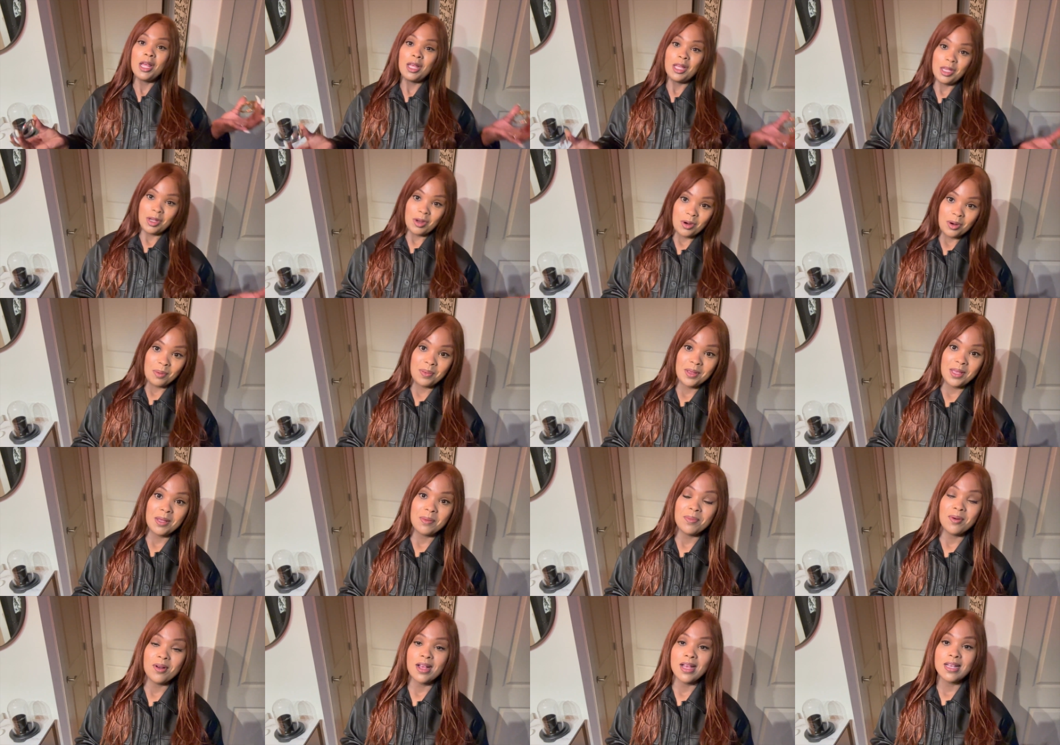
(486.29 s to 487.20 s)
European
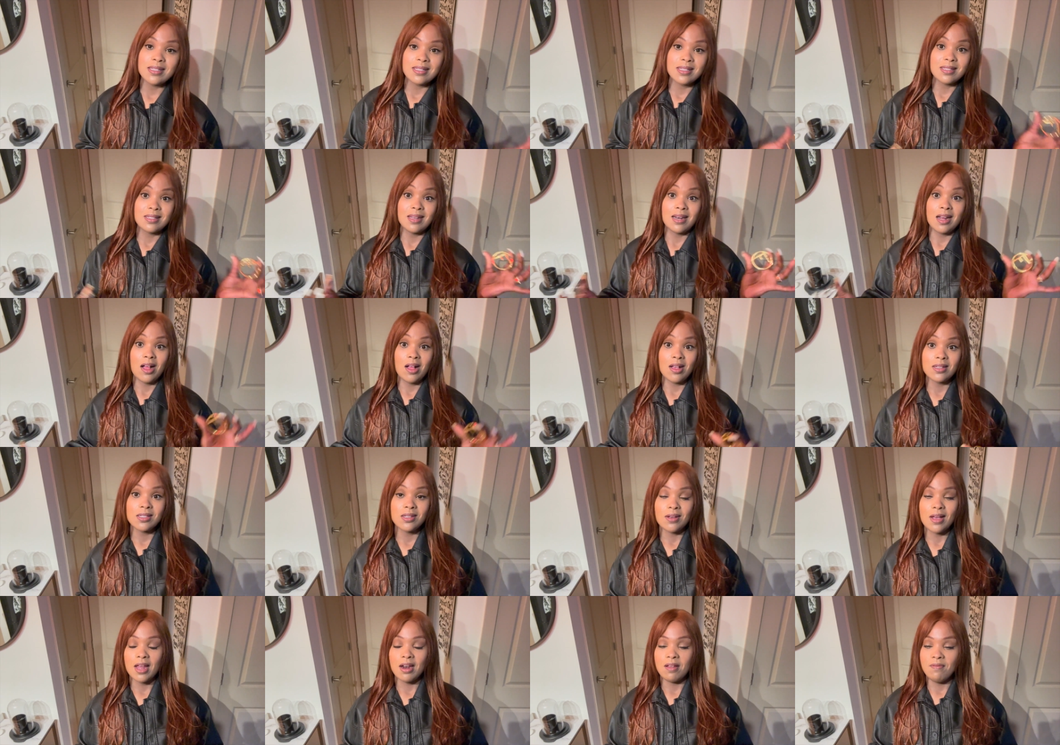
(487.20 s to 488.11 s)
prices and I also
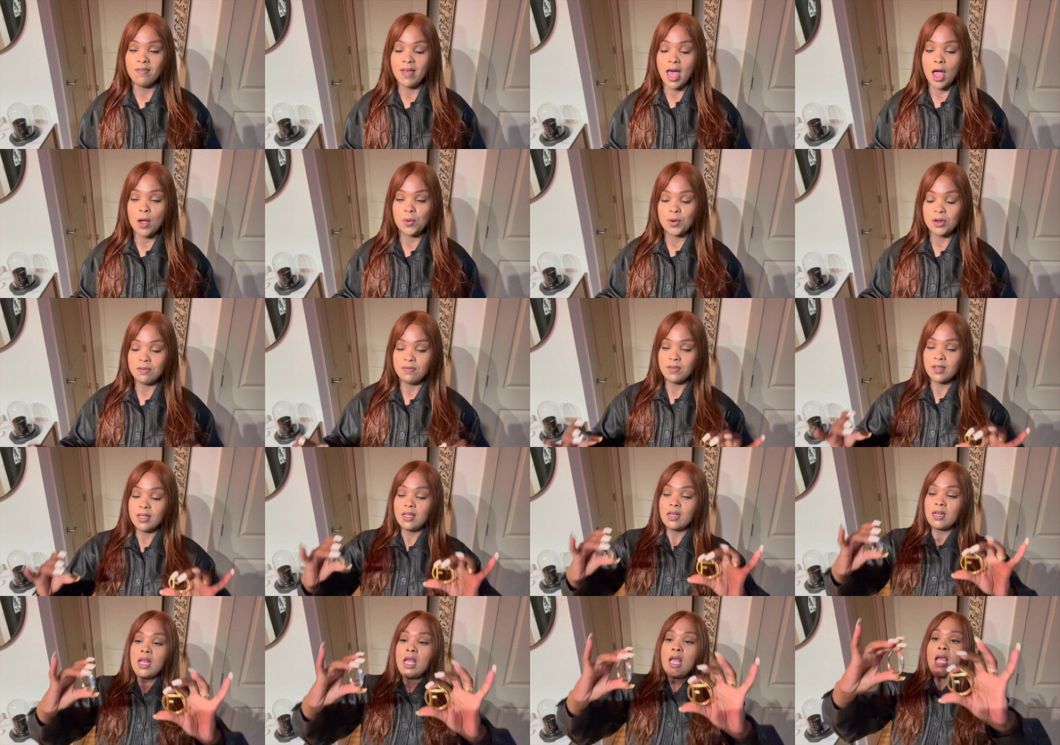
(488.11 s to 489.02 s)
got a VAT
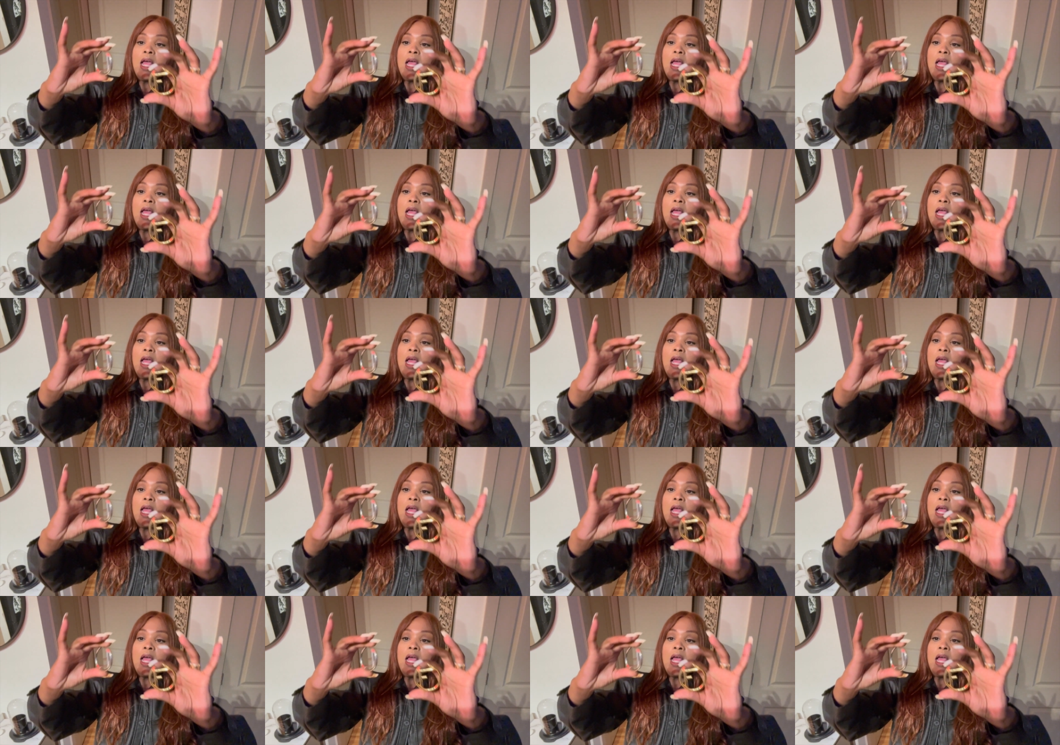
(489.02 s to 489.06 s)
refund.